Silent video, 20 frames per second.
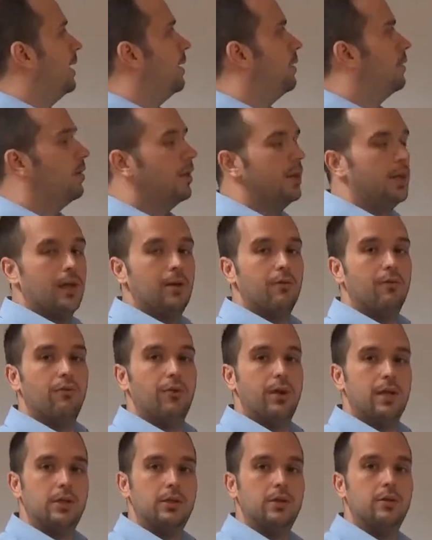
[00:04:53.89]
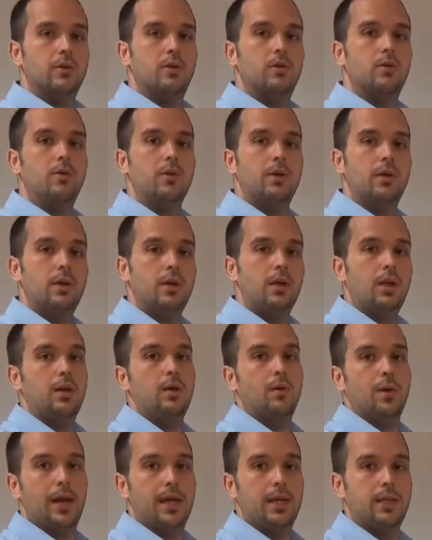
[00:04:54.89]
into the original
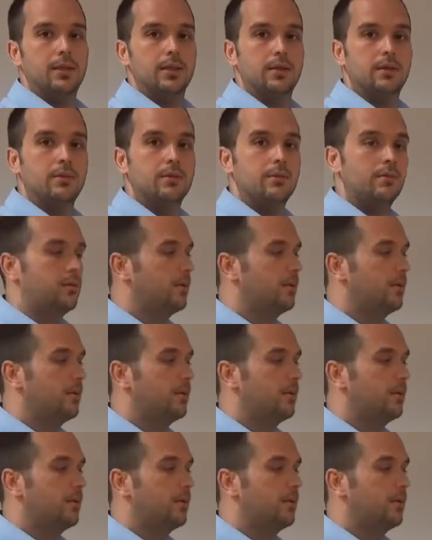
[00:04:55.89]
equation.